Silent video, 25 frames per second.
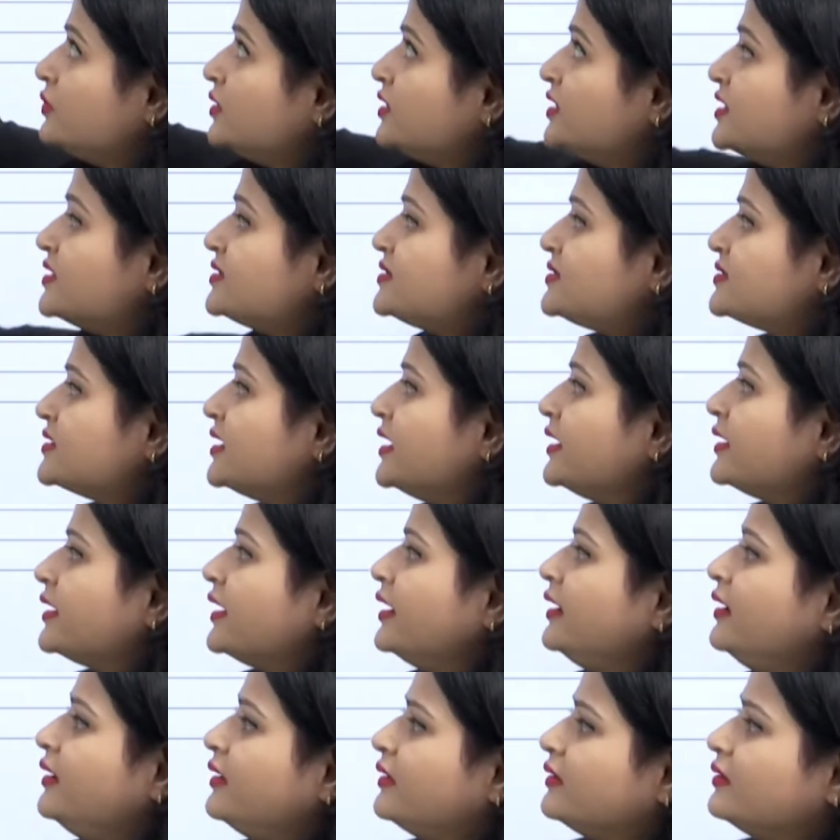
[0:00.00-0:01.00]
this
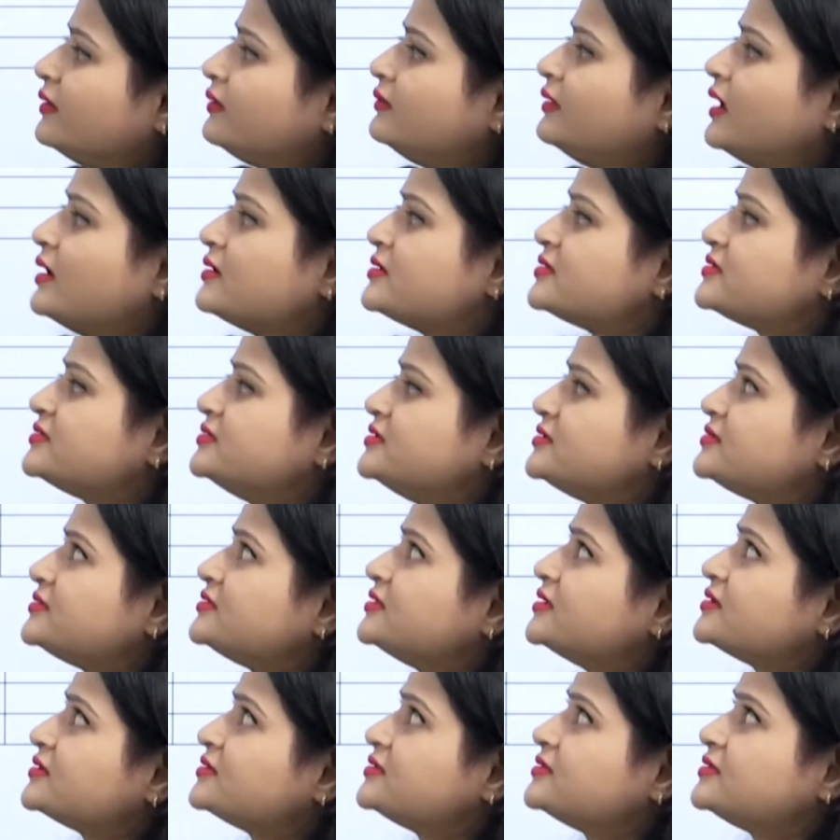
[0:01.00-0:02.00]
current year that is the
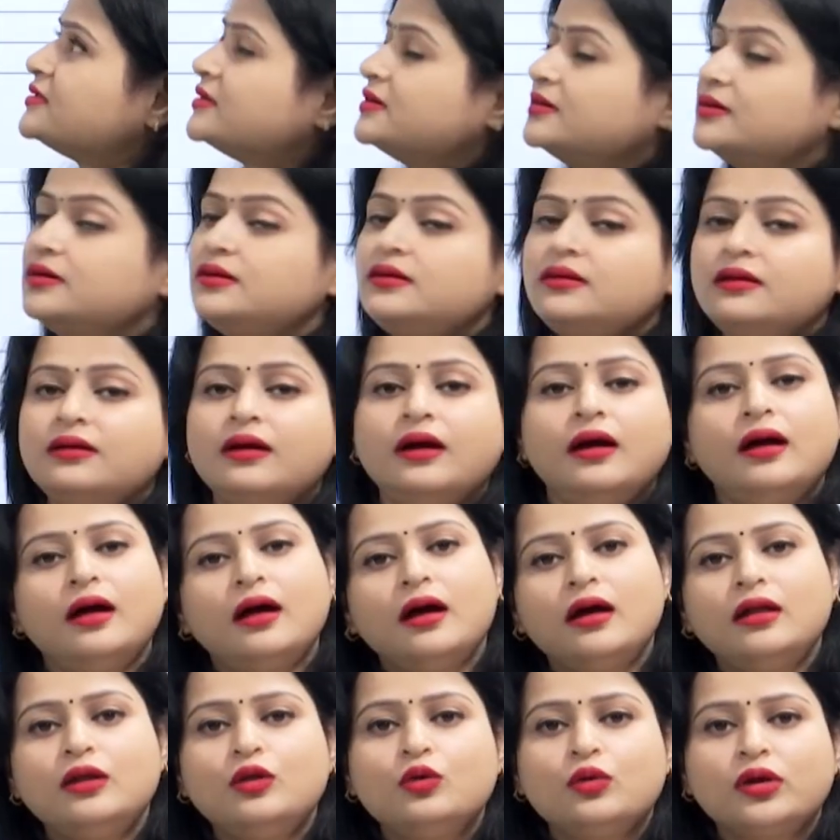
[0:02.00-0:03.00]
sixth year
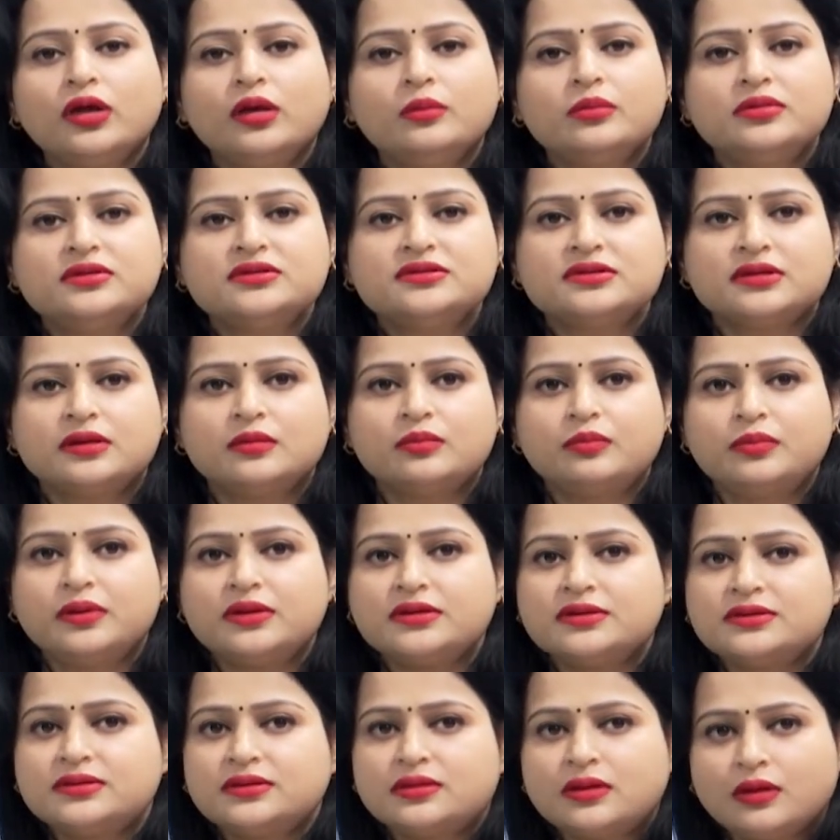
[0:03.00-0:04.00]
allocable
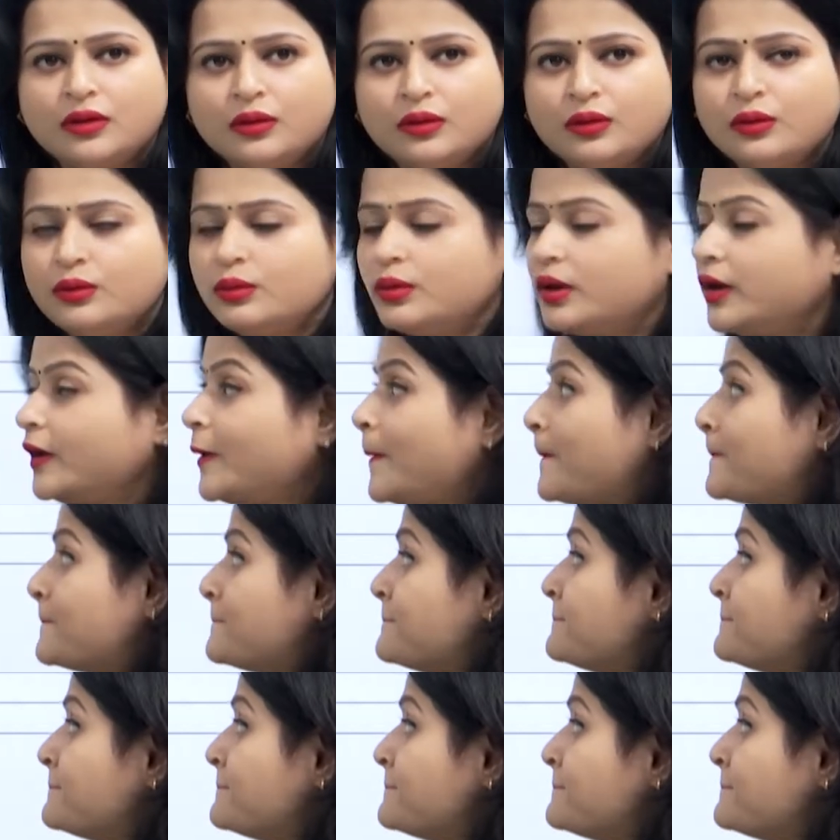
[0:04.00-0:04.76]
surplus. Okay.